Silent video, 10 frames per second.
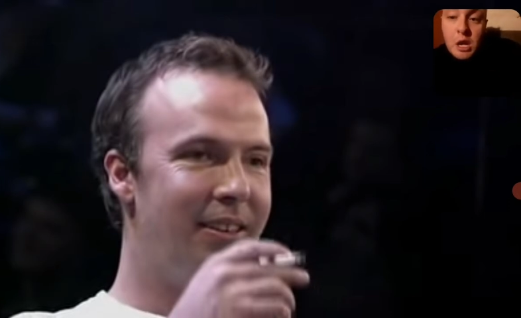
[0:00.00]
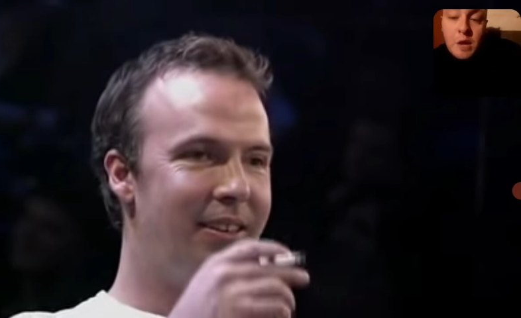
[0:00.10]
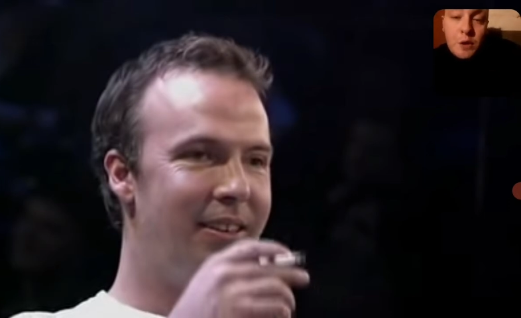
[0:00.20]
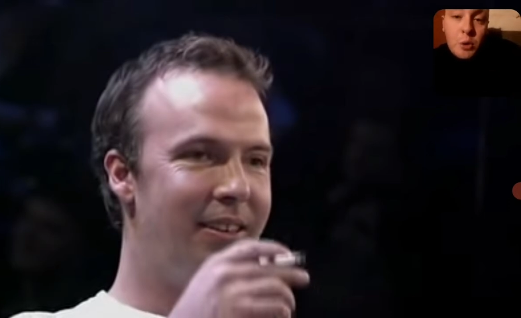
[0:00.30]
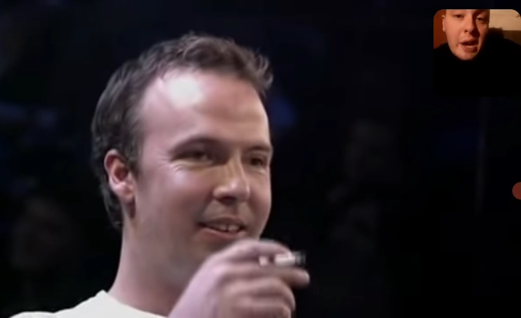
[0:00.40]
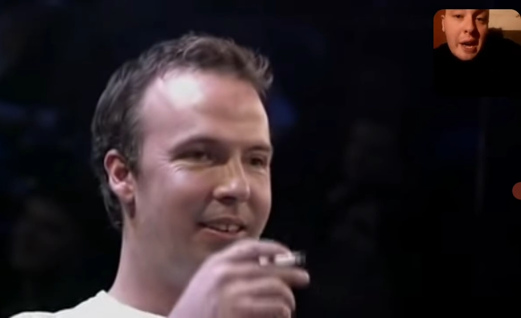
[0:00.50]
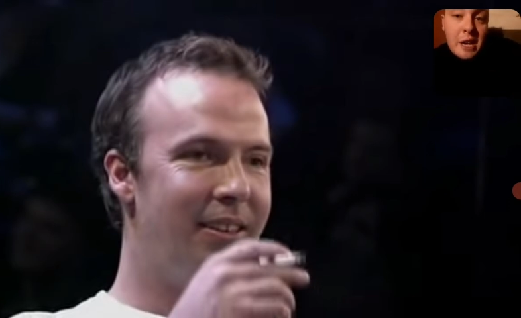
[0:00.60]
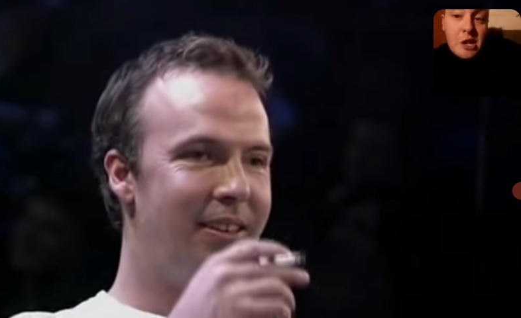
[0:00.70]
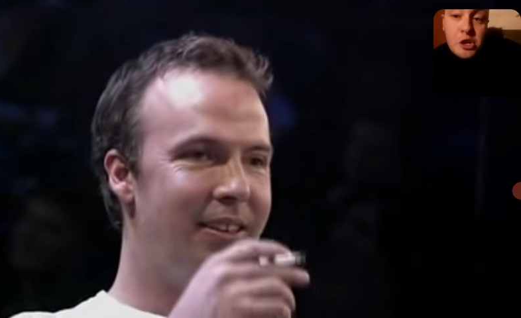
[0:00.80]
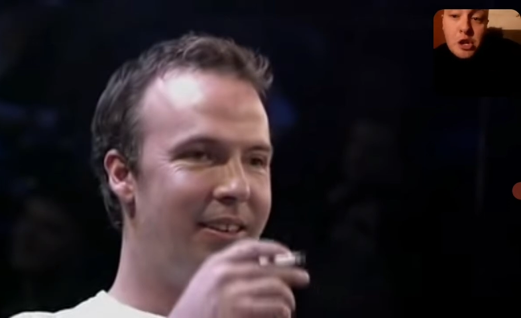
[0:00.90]
Speaker 1: if you
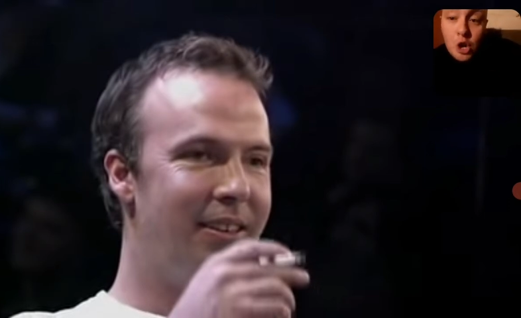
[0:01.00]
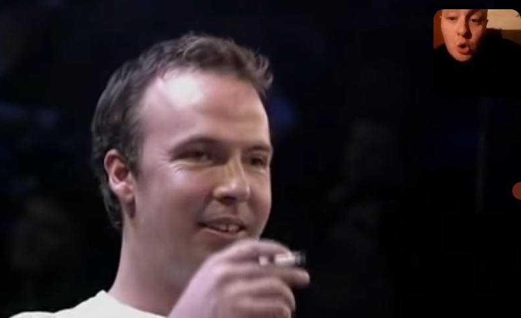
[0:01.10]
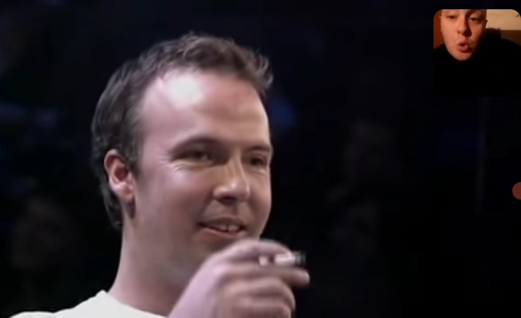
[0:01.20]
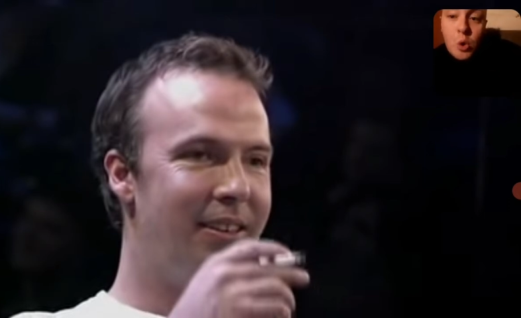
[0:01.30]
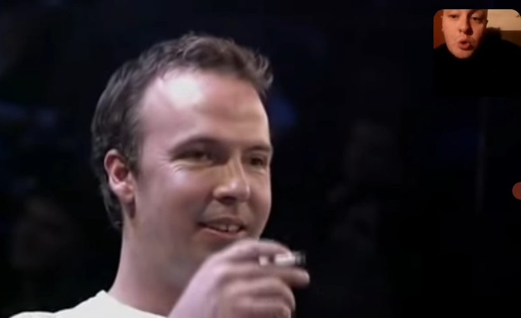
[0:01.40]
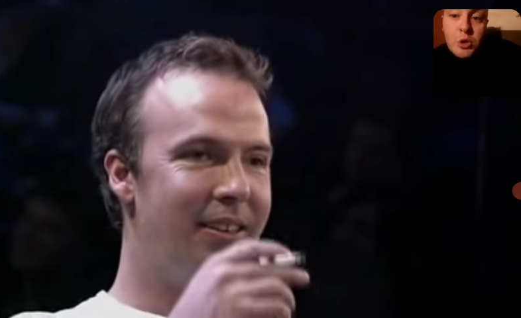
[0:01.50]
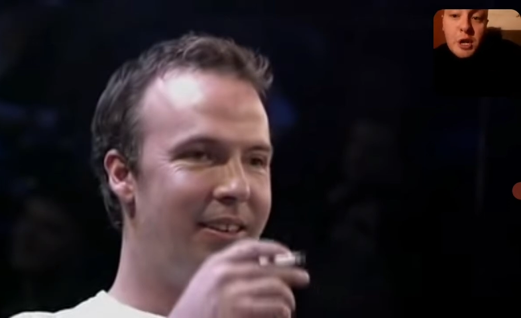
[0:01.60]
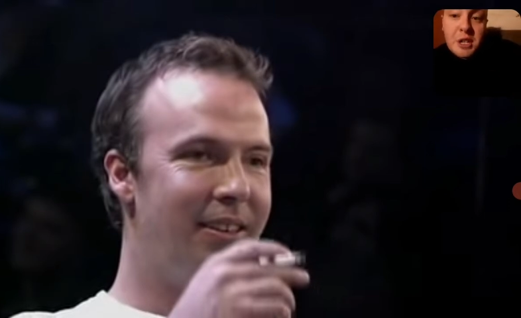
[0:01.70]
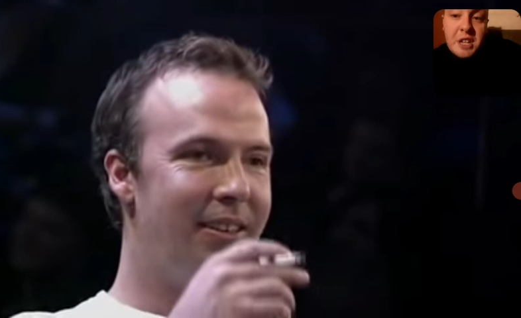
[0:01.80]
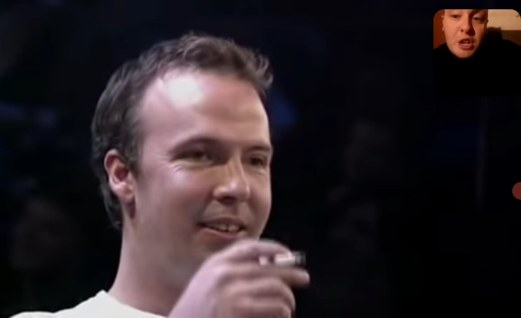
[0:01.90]
guys know who
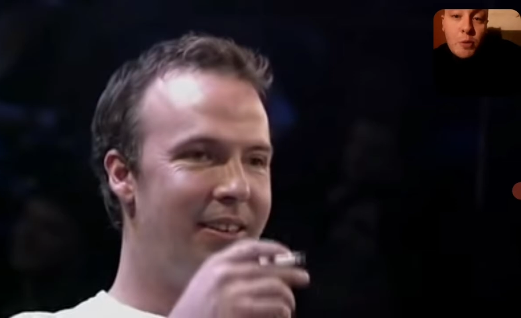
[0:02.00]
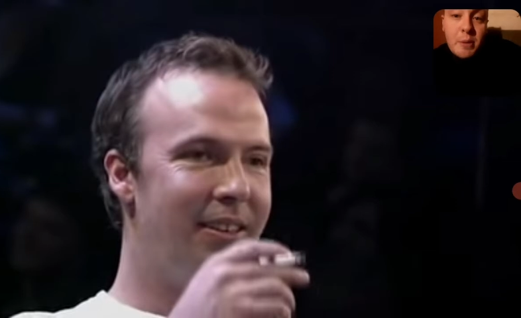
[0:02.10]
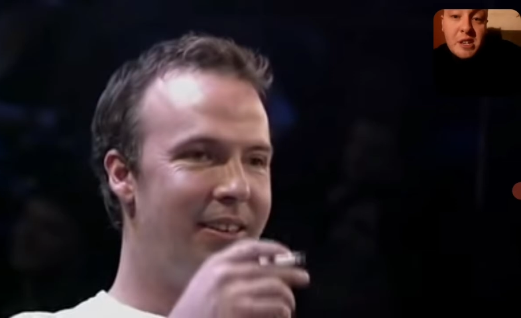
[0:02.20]
Doug Stanhope